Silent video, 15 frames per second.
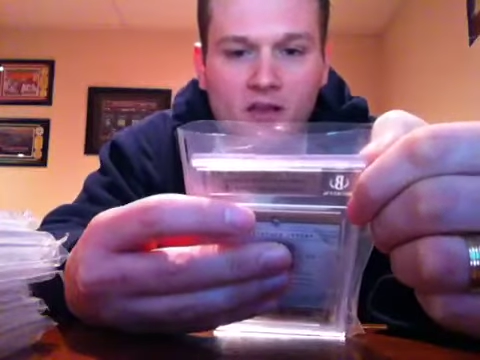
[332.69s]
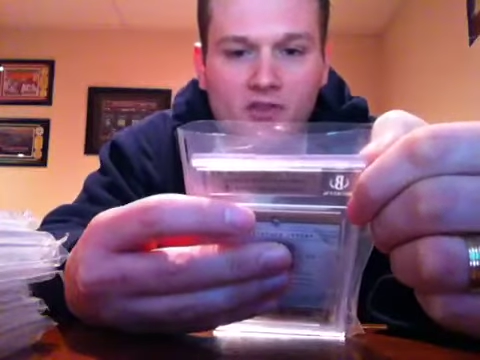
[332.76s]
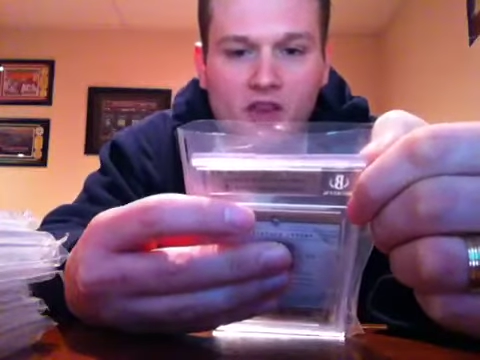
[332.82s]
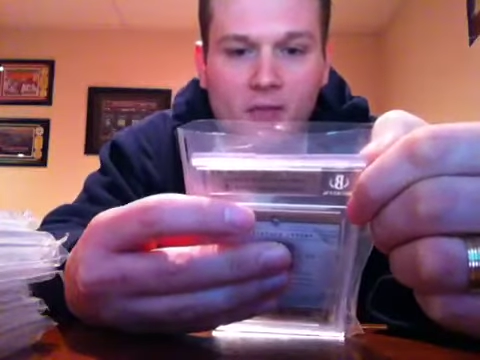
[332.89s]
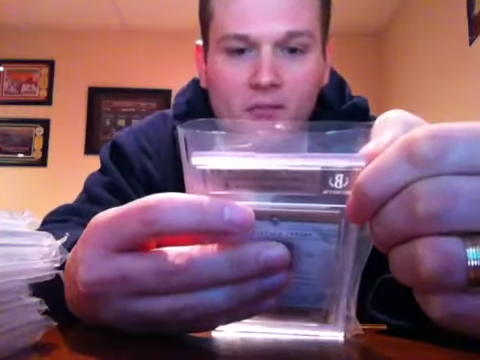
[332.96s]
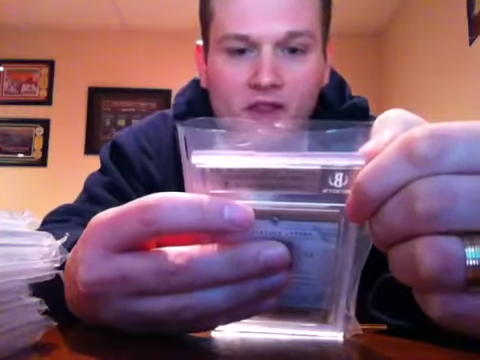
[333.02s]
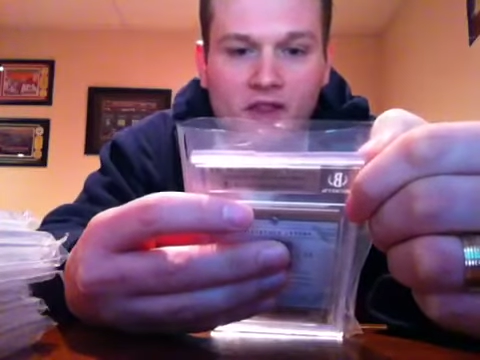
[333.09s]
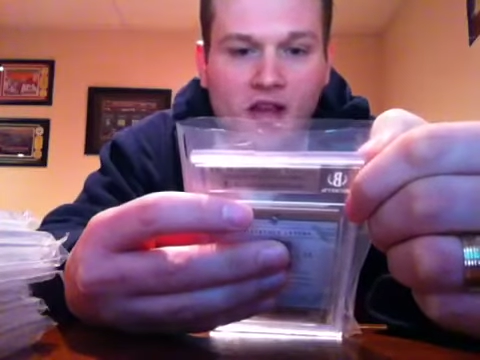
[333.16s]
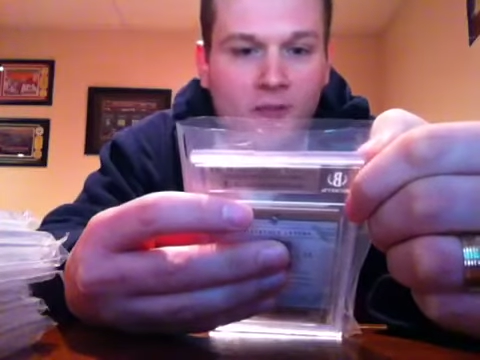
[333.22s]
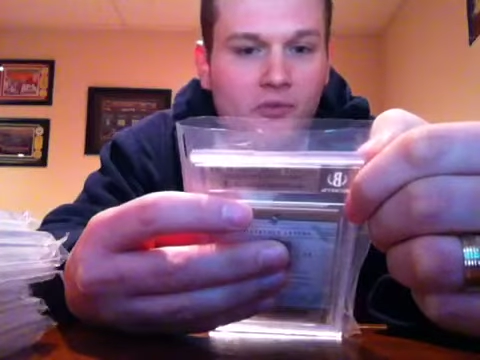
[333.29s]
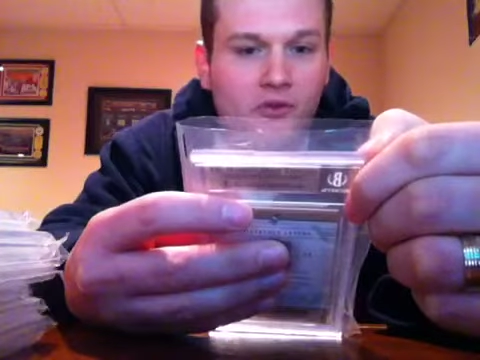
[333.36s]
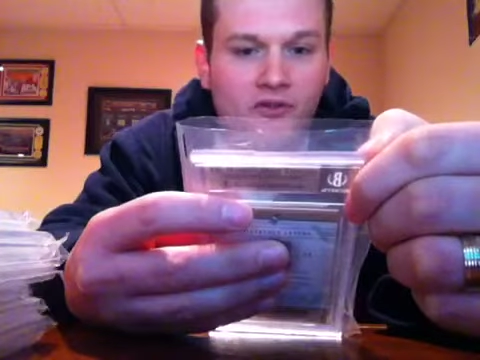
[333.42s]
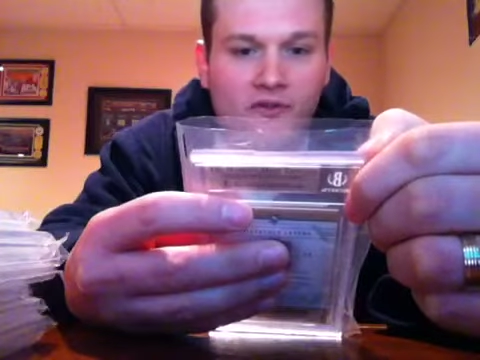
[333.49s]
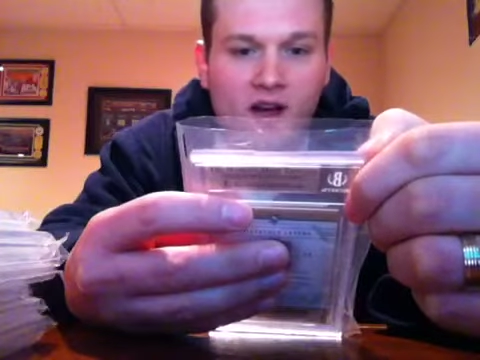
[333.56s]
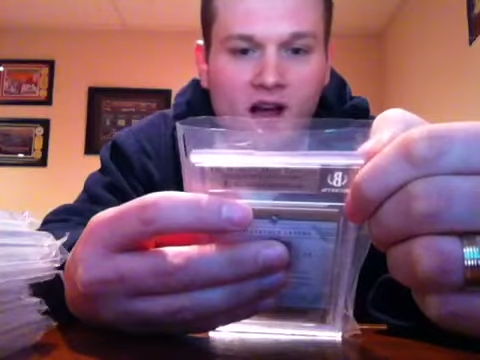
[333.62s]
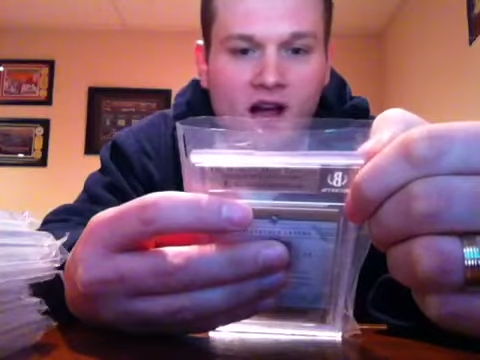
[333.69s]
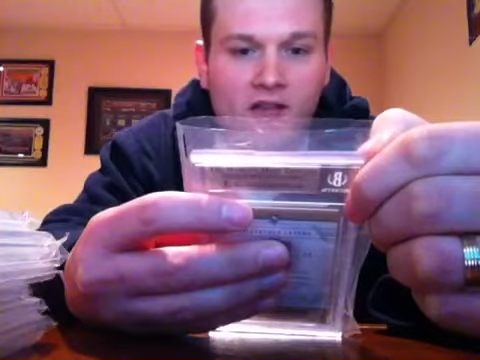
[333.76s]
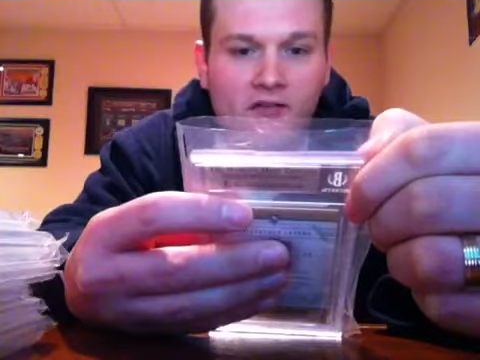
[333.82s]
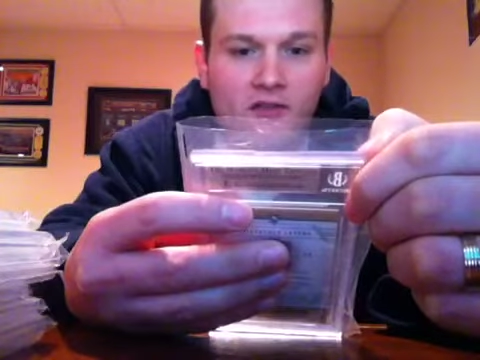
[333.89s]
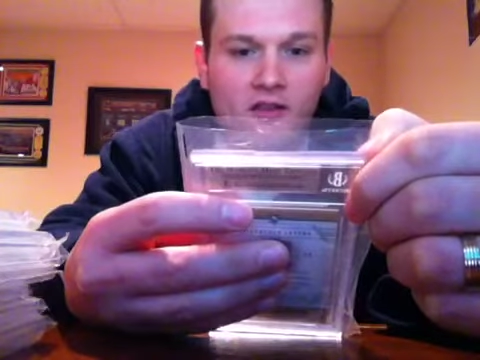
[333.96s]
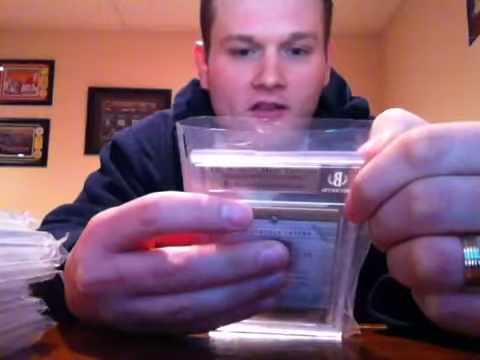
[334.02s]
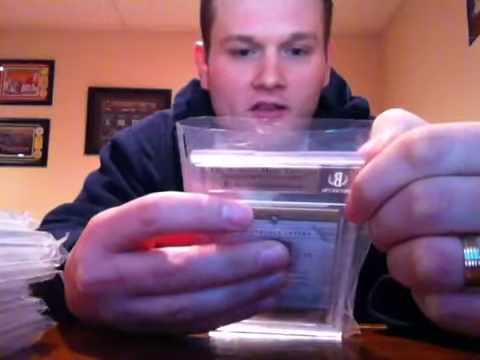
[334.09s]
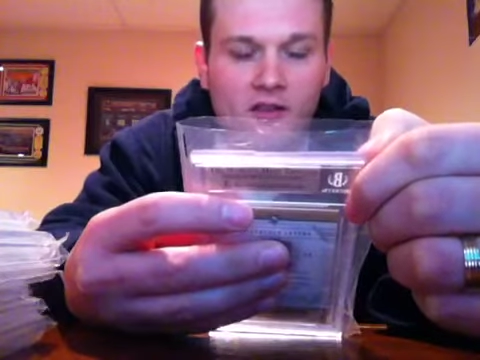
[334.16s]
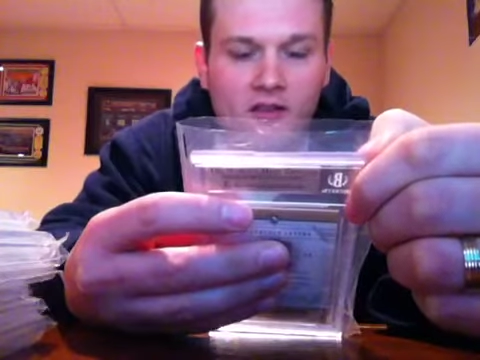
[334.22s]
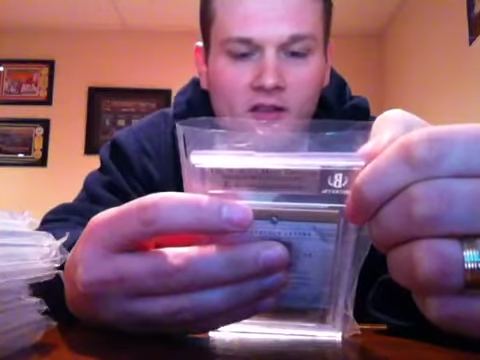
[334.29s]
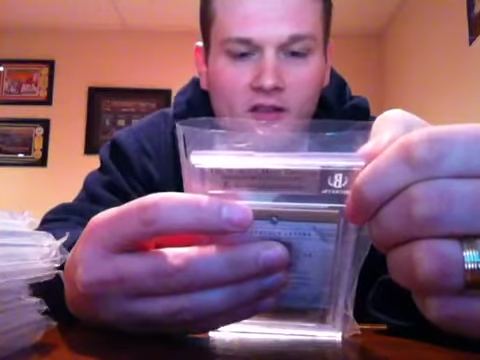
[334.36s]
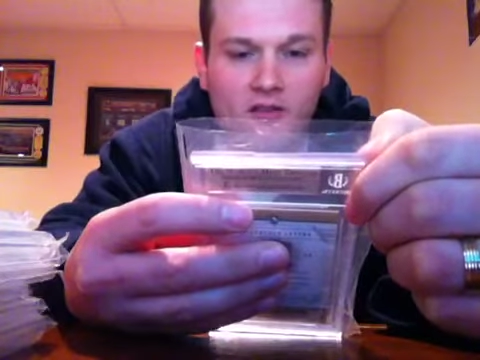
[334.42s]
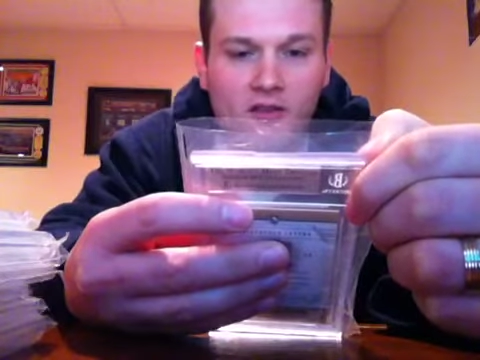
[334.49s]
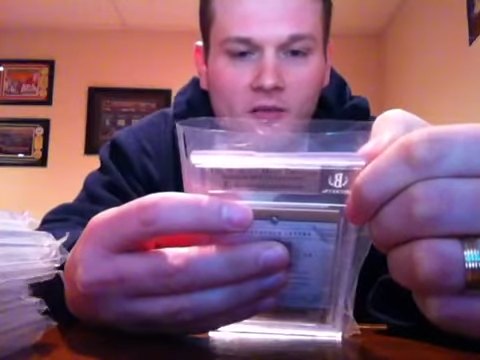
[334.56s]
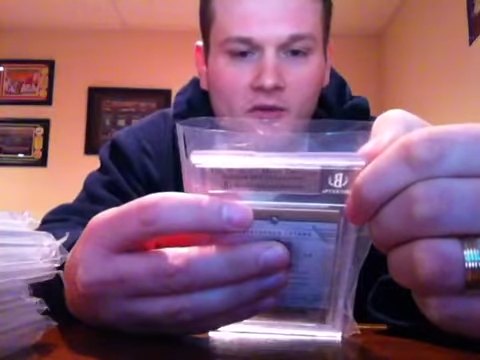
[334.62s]
gem mid 9.5,
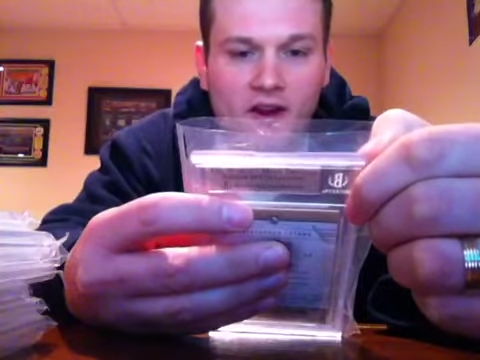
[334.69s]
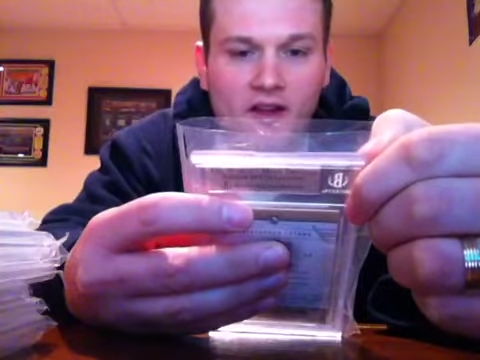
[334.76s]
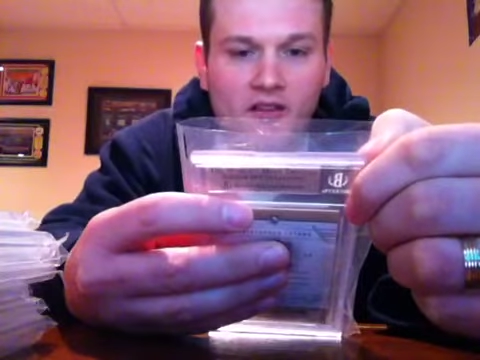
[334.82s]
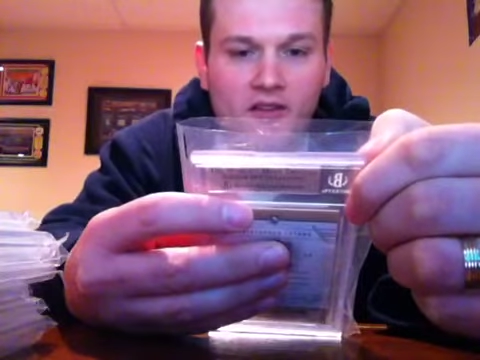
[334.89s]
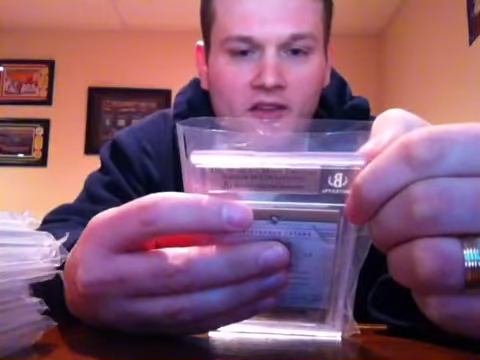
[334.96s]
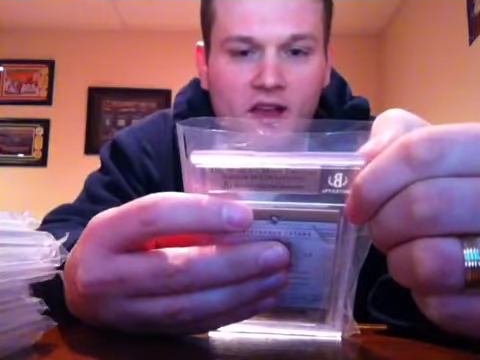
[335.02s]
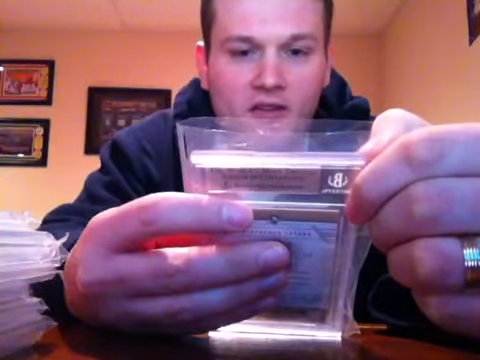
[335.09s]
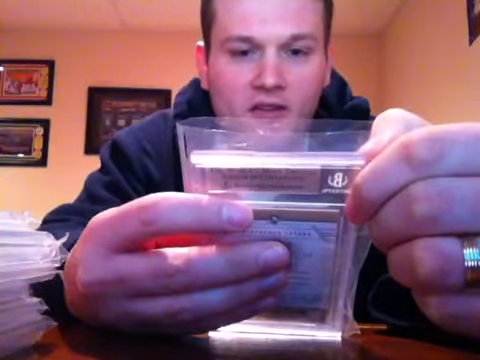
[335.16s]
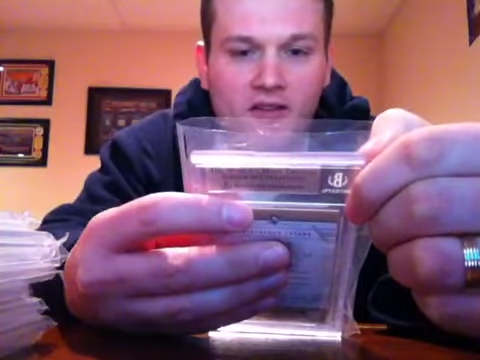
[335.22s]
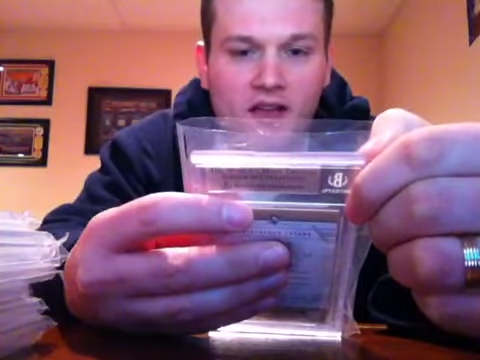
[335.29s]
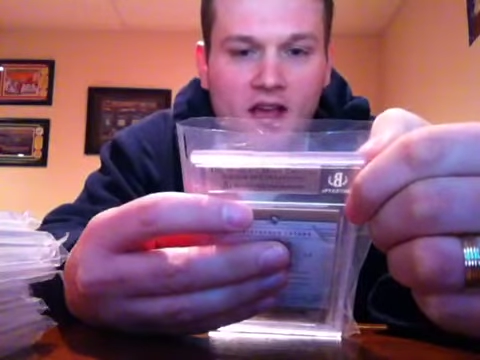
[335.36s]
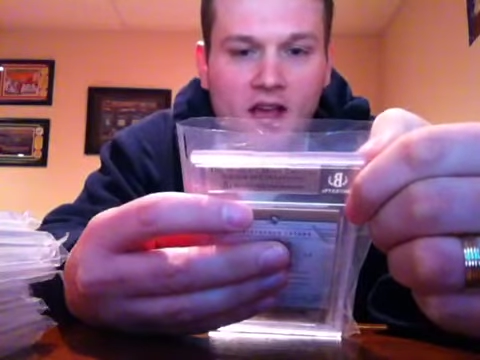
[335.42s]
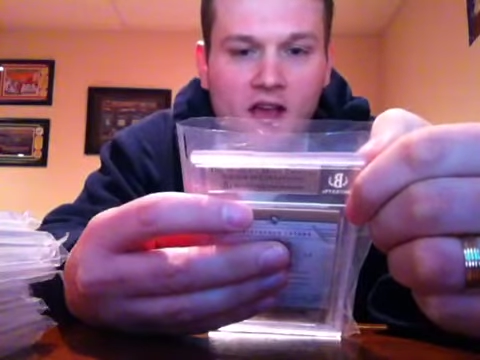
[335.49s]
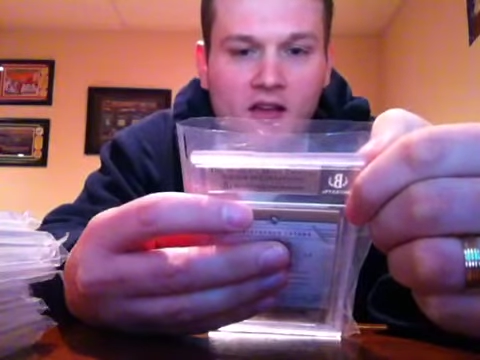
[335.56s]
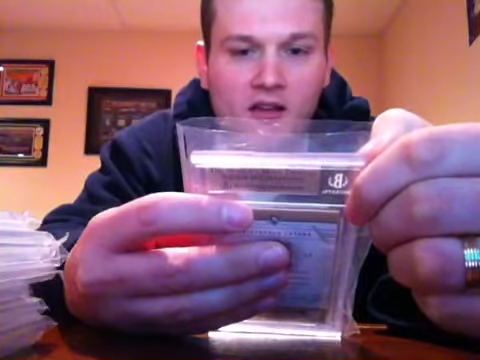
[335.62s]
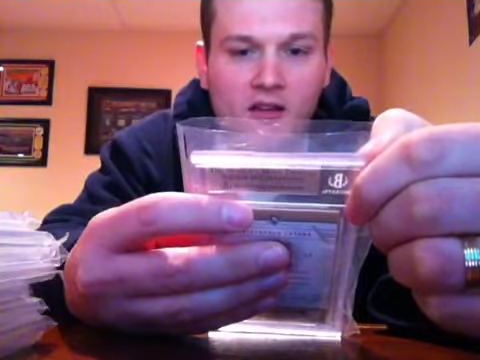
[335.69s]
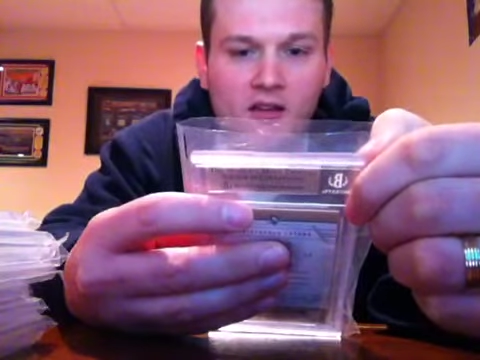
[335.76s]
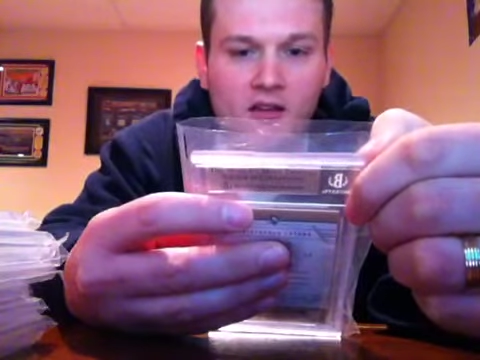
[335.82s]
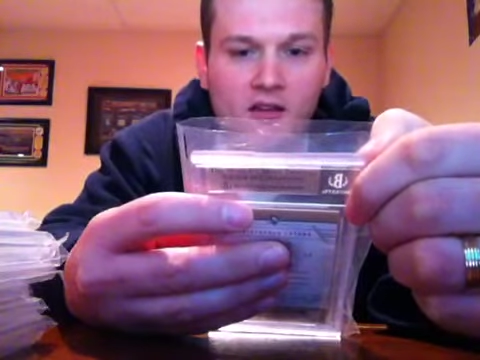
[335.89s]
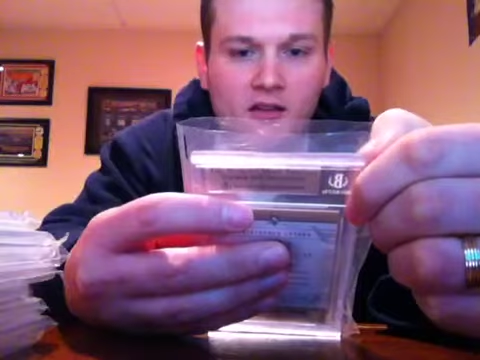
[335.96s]
subgrade centering 10,